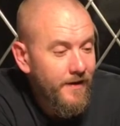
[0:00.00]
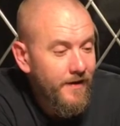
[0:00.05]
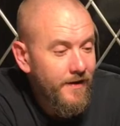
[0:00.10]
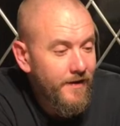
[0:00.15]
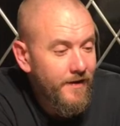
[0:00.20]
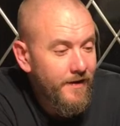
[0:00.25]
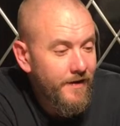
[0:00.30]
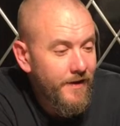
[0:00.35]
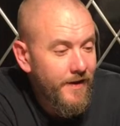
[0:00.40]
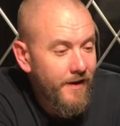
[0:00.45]

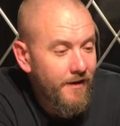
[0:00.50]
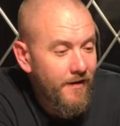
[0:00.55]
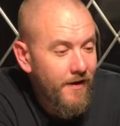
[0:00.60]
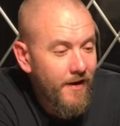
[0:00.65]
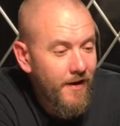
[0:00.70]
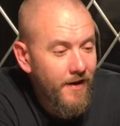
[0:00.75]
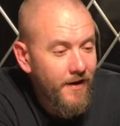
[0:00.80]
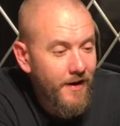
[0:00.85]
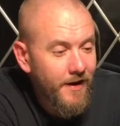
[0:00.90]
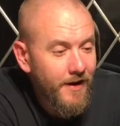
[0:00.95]
There
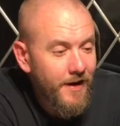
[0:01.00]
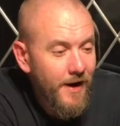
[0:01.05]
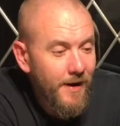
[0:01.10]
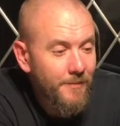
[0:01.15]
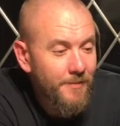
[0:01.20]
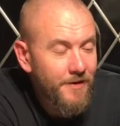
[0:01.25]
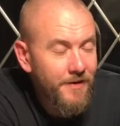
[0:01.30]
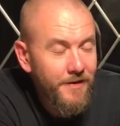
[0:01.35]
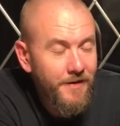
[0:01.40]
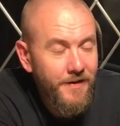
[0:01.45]
are a
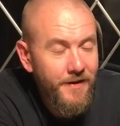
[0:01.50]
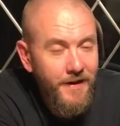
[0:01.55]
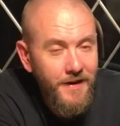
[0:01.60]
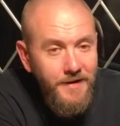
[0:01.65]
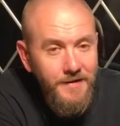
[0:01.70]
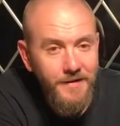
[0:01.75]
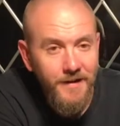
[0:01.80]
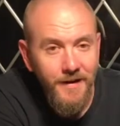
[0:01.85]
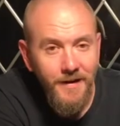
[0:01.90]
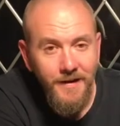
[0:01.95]
couple of things
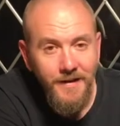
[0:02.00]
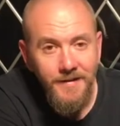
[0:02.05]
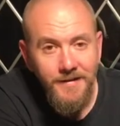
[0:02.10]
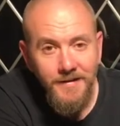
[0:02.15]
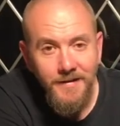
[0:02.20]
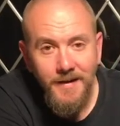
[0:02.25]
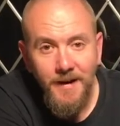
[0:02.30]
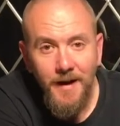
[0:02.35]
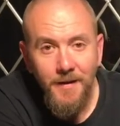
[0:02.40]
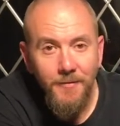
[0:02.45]
I can
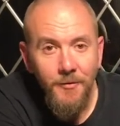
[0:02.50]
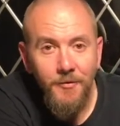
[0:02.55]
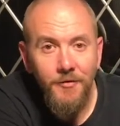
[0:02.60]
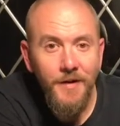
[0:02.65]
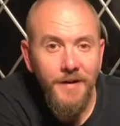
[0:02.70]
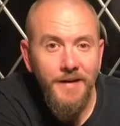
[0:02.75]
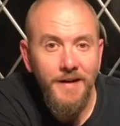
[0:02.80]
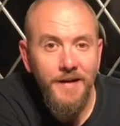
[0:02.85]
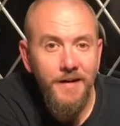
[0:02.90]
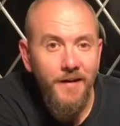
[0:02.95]
see I'm
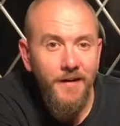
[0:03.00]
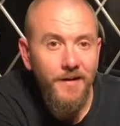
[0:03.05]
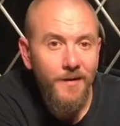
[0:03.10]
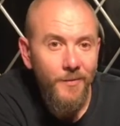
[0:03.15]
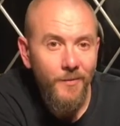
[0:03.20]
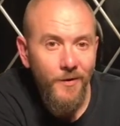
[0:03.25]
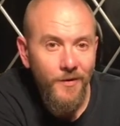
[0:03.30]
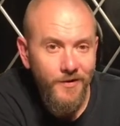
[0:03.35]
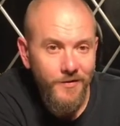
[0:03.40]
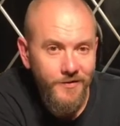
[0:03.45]
already going to
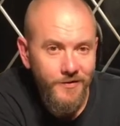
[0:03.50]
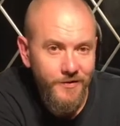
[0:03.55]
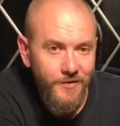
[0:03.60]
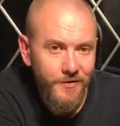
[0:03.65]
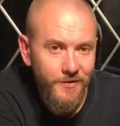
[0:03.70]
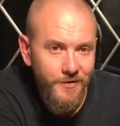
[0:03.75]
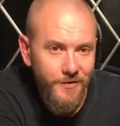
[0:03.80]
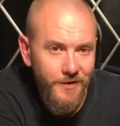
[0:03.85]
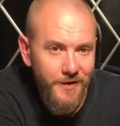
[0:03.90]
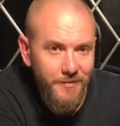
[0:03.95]
want
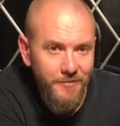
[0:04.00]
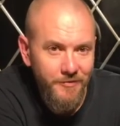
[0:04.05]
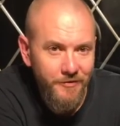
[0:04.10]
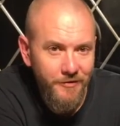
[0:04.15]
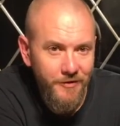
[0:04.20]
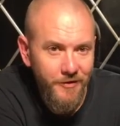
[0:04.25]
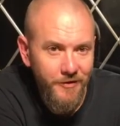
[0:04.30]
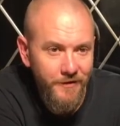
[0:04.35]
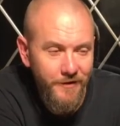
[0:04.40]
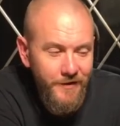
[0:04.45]
to
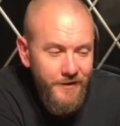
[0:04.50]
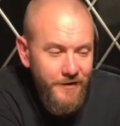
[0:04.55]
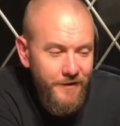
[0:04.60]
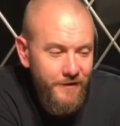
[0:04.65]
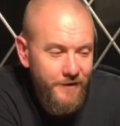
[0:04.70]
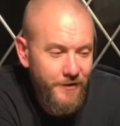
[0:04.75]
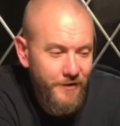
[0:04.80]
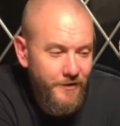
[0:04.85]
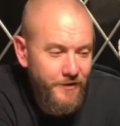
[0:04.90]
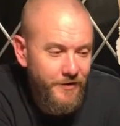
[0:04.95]
improve in the
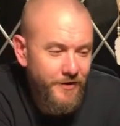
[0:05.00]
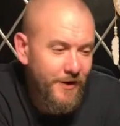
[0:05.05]
future.